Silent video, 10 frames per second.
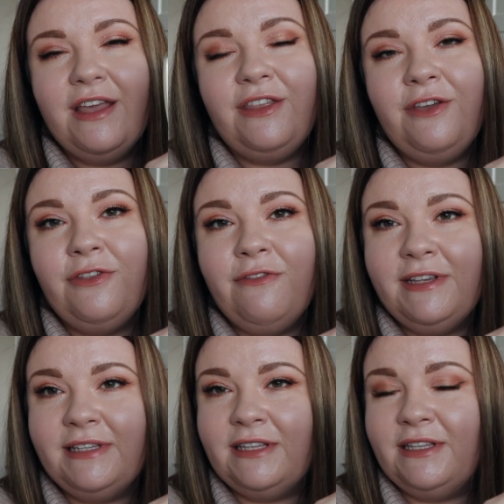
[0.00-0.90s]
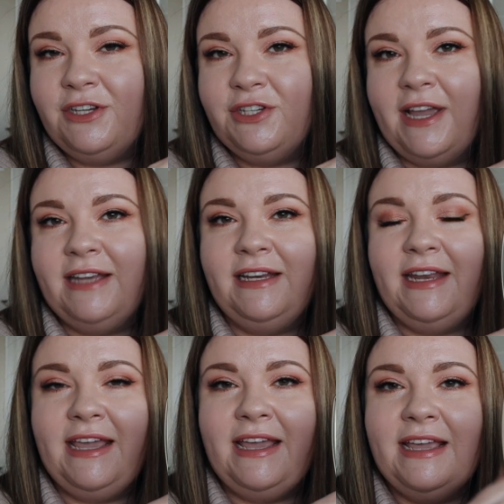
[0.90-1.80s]
The other existing shade in
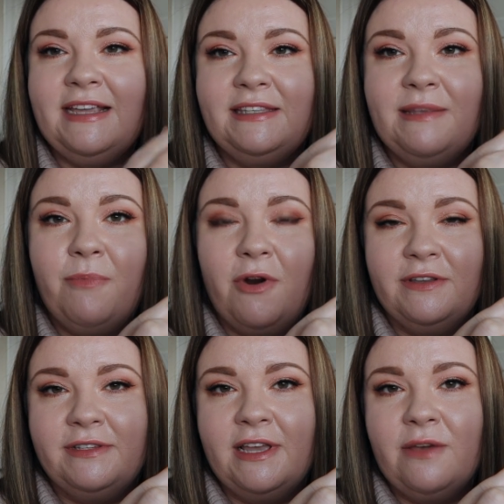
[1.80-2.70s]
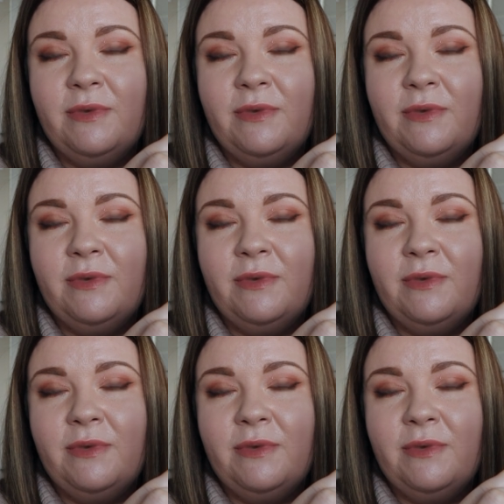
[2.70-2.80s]
here is the bronzer,